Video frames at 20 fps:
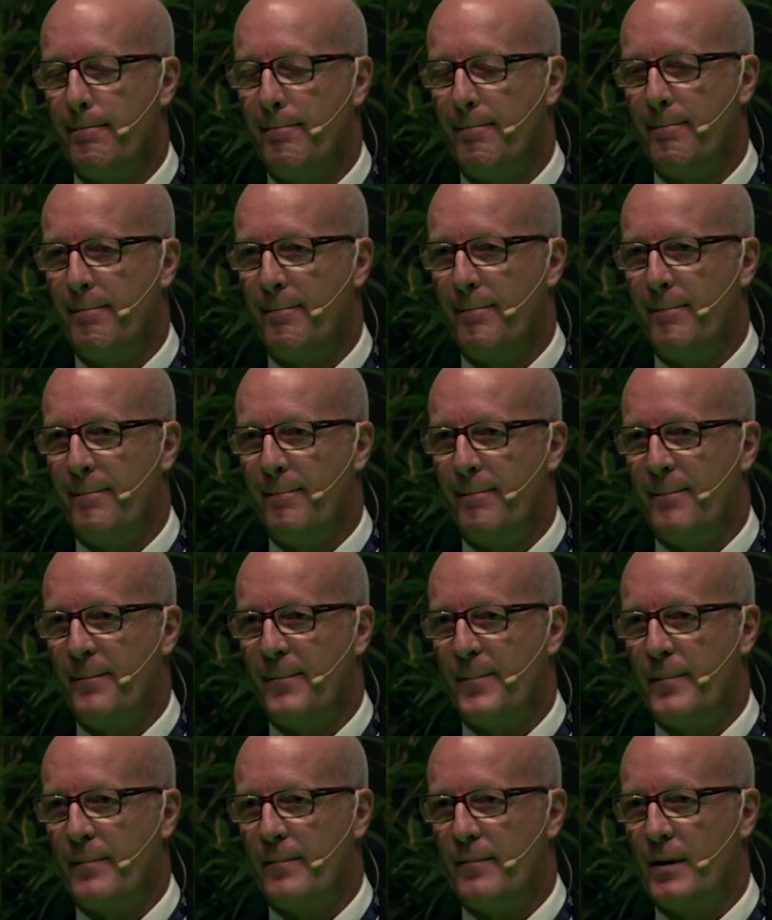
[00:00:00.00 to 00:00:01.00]
Can you
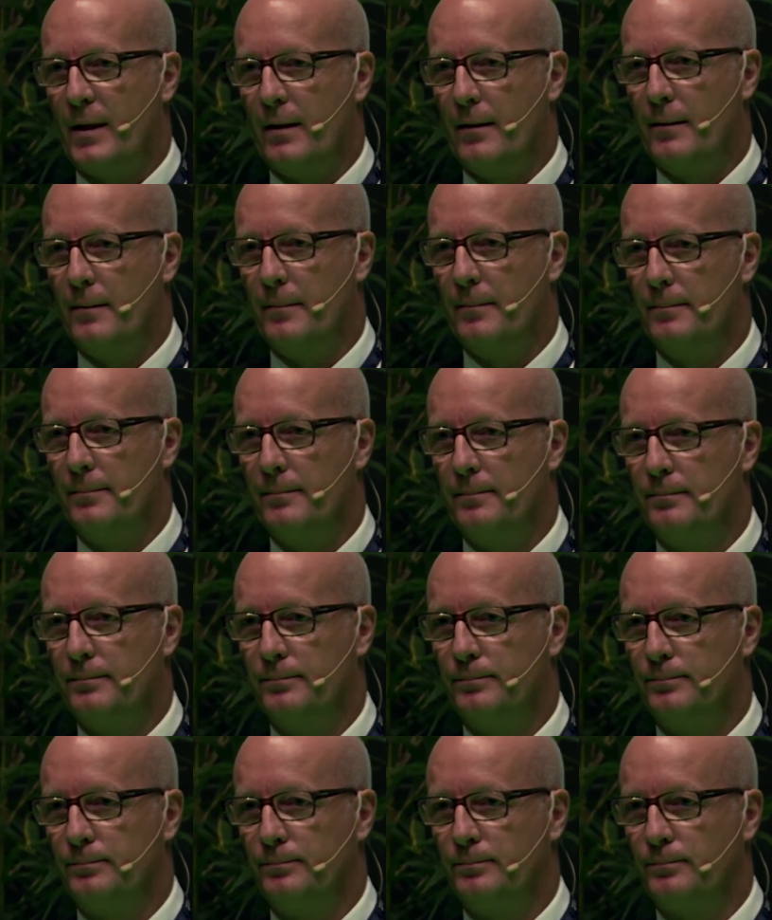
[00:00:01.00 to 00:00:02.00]
talk about your thinking
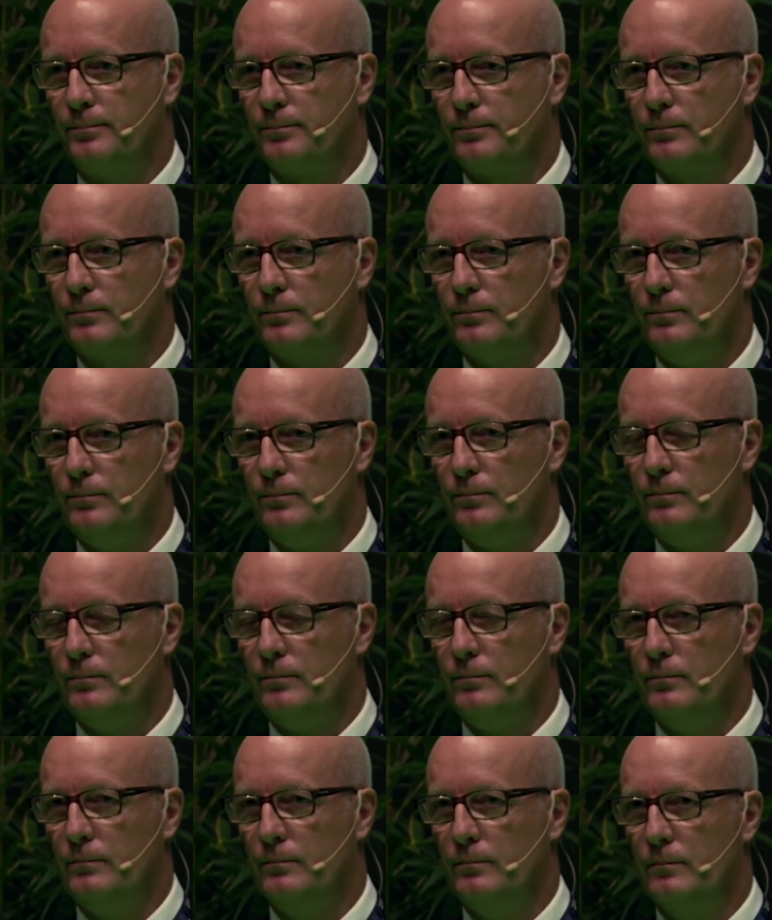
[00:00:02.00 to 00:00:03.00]
process
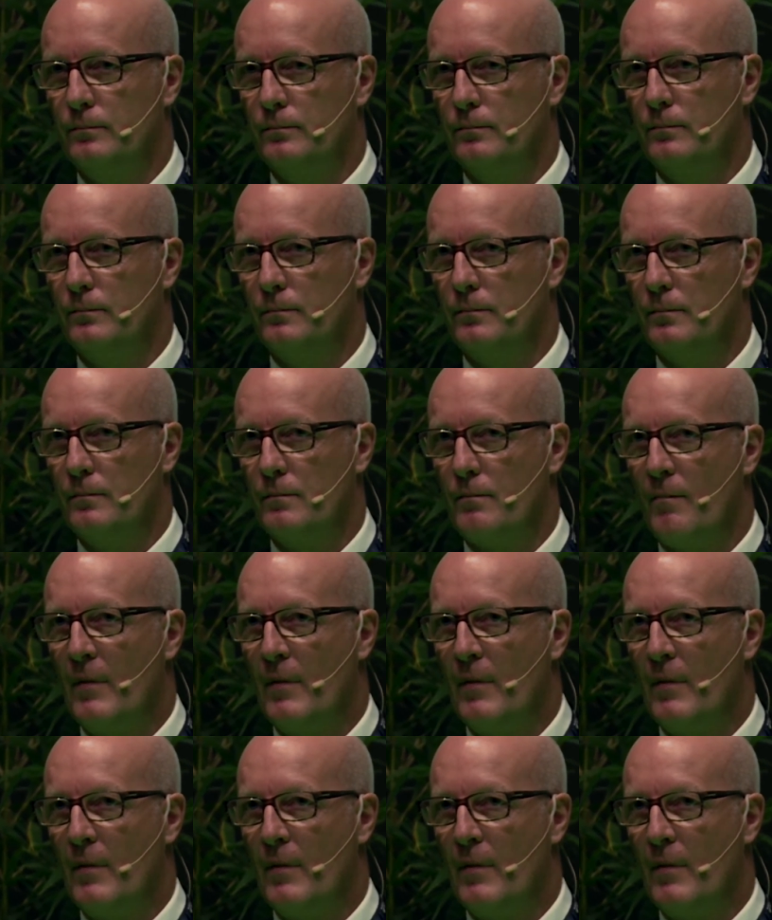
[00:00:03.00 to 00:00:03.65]
going through that?